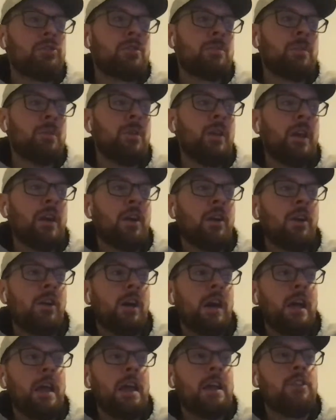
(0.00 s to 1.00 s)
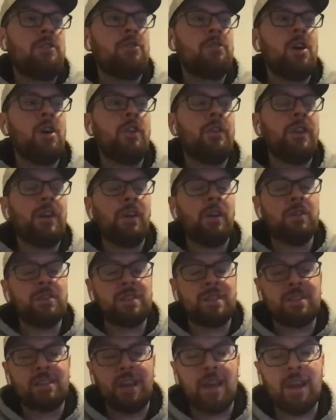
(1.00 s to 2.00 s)
And everyone's going to be like,
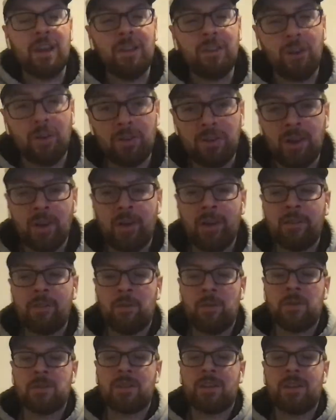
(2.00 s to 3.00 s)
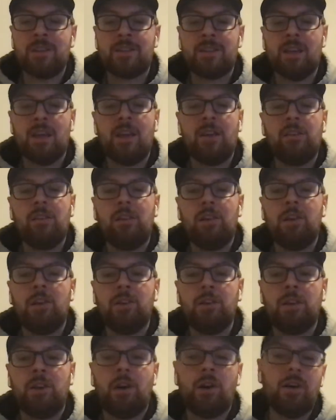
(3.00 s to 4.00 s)
if he goes to San Antonio, everyone's going to
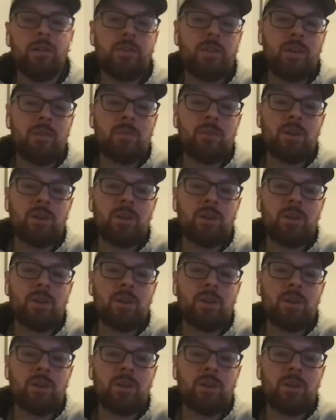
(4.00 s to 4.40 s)
say literally